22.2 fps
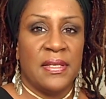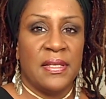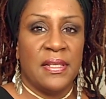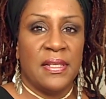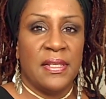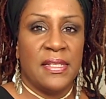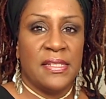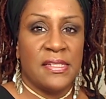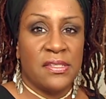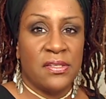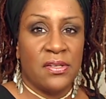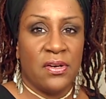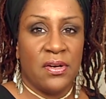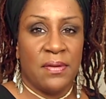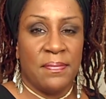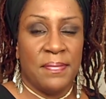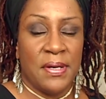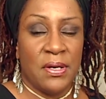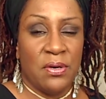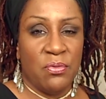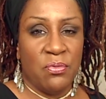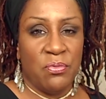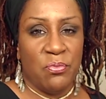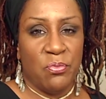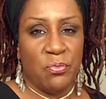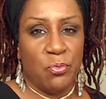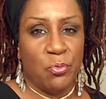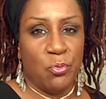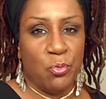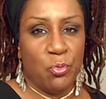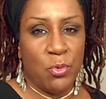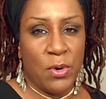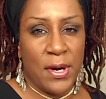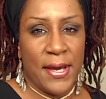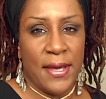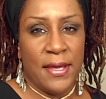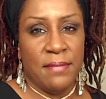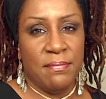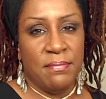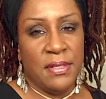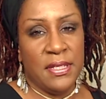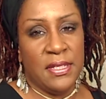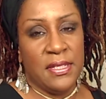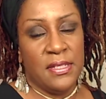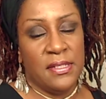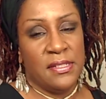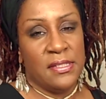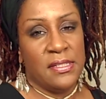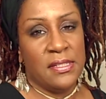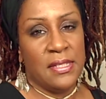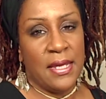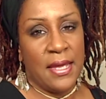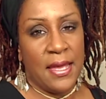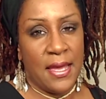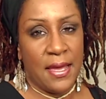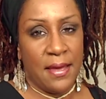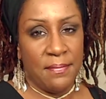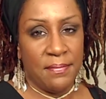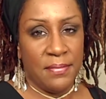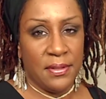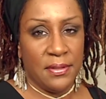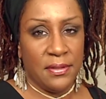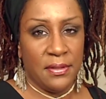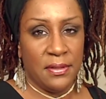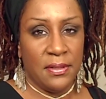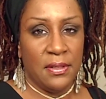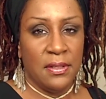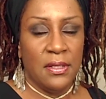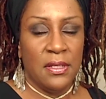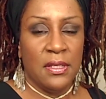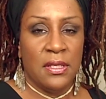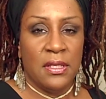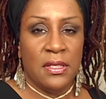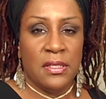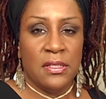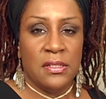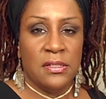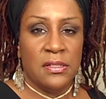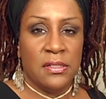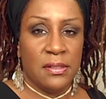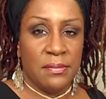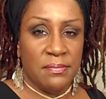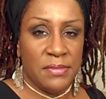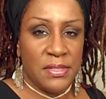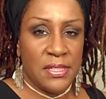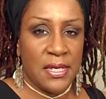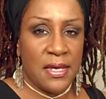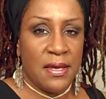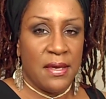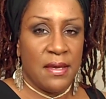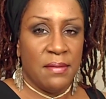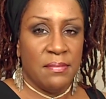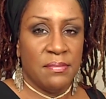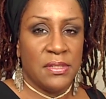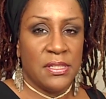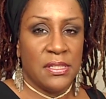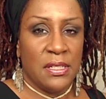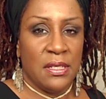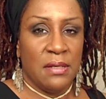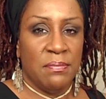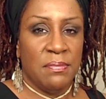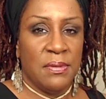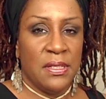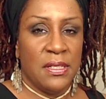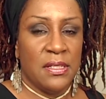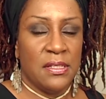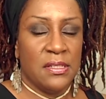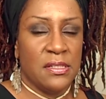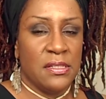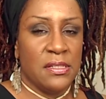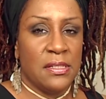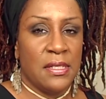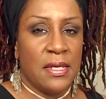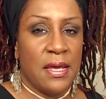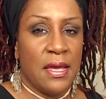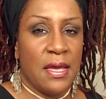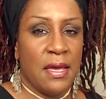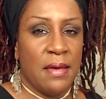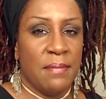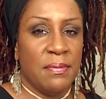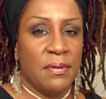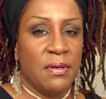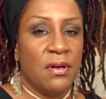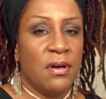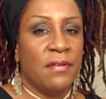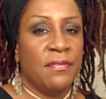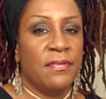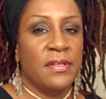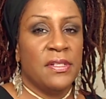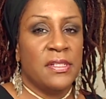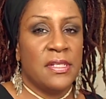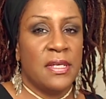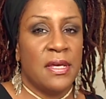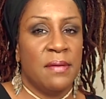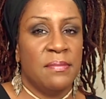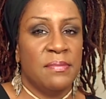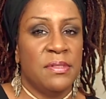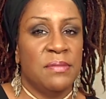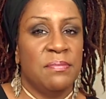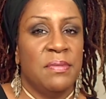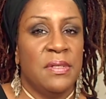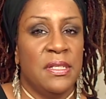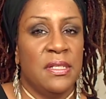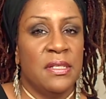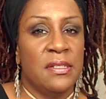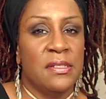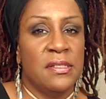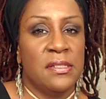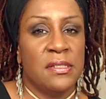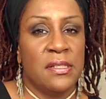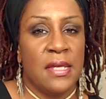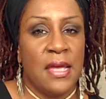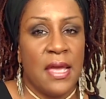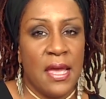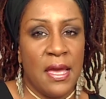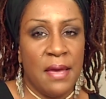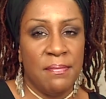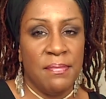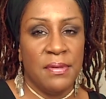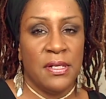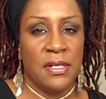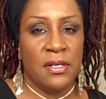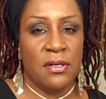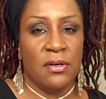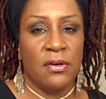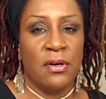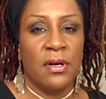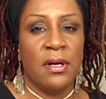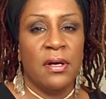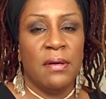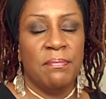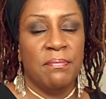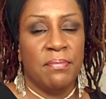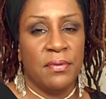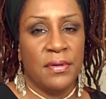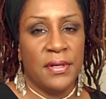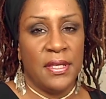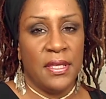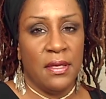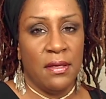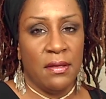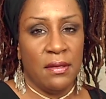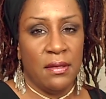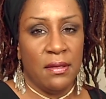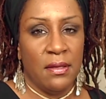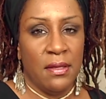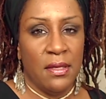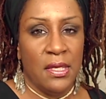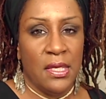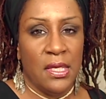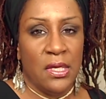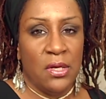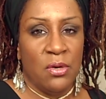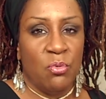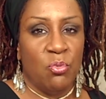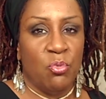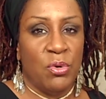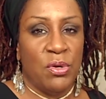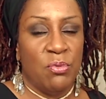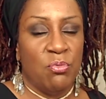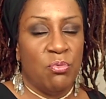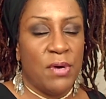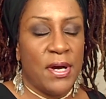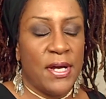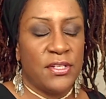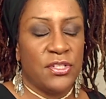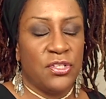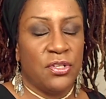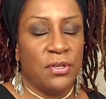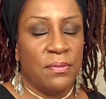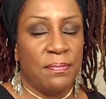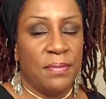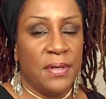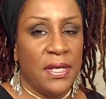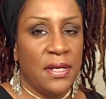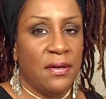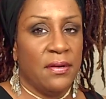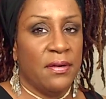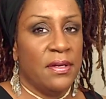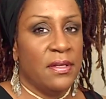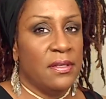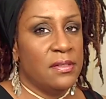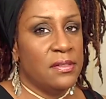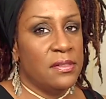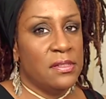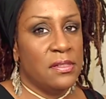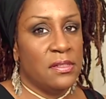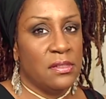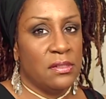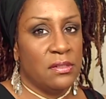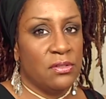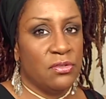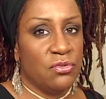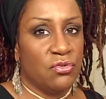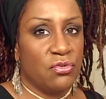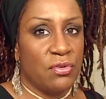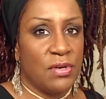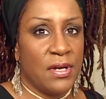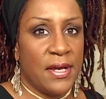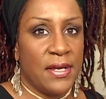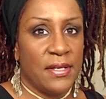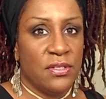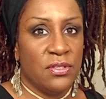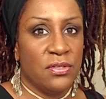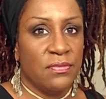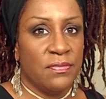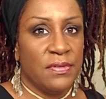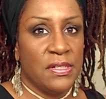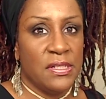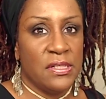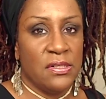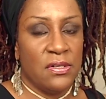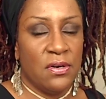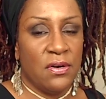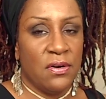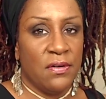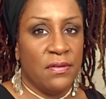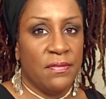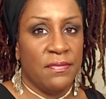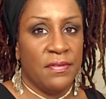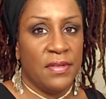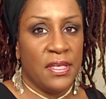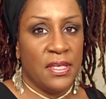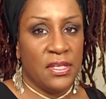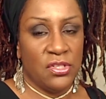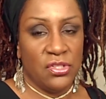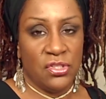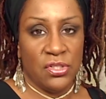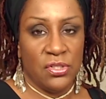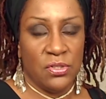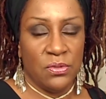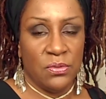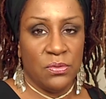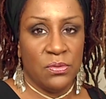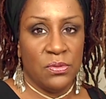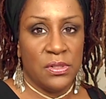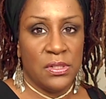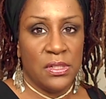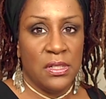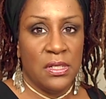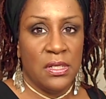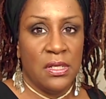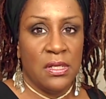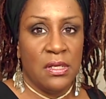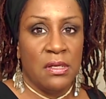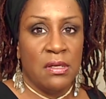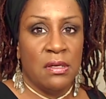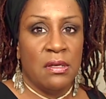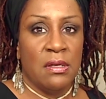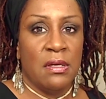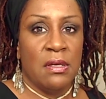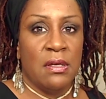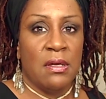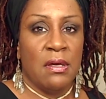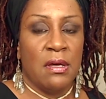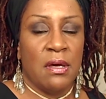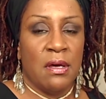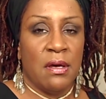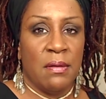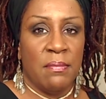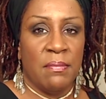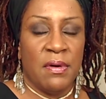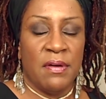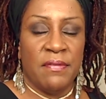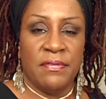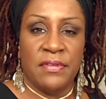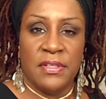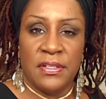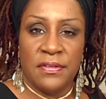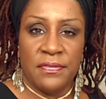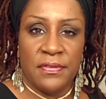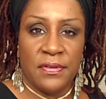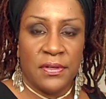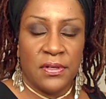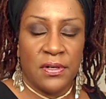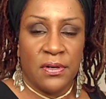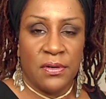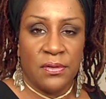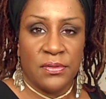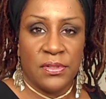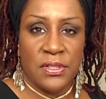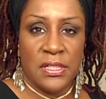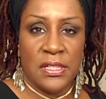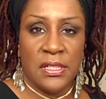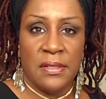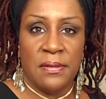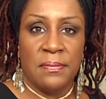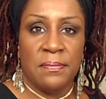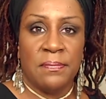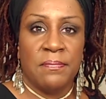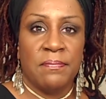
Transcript: let's talk about why it begins to happen. Sometimes it begins to happen, oftentimes it begins to happen in our upbringing. We watch our parents try to resolve issues of difficulty,